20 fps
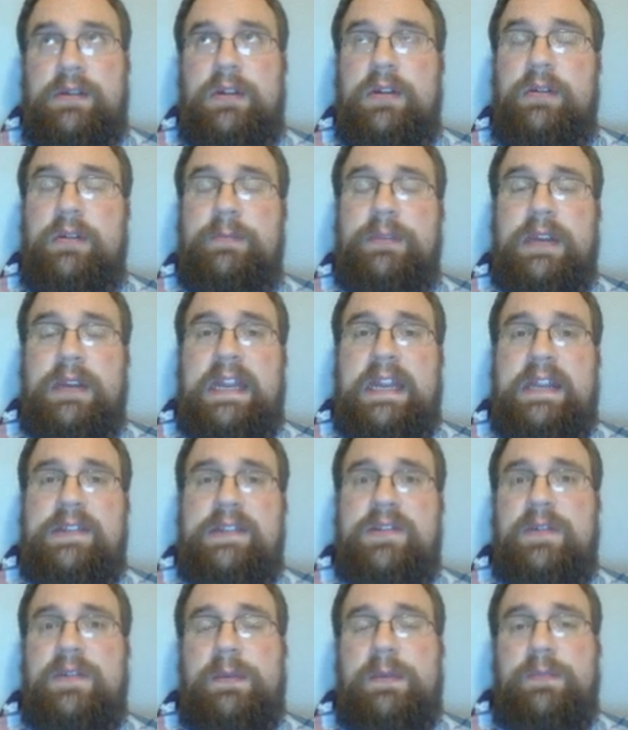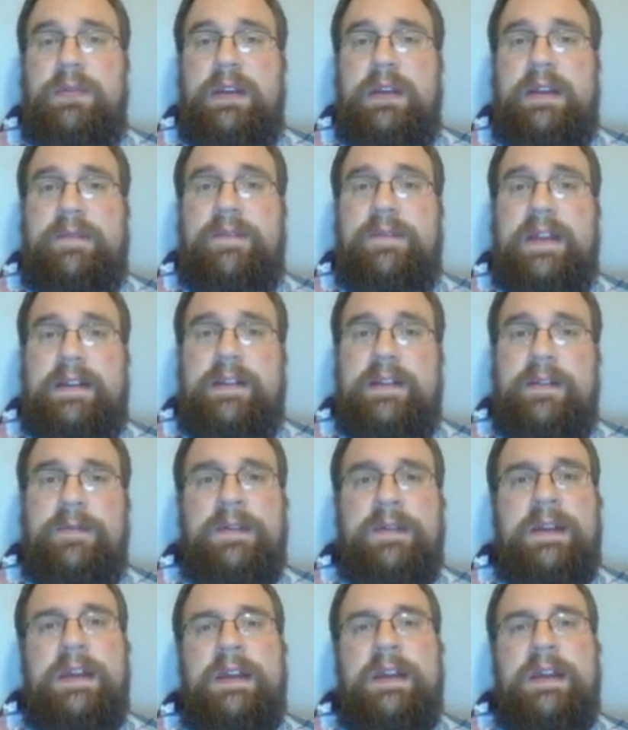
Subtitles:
Cult Brigades could be pretty effective.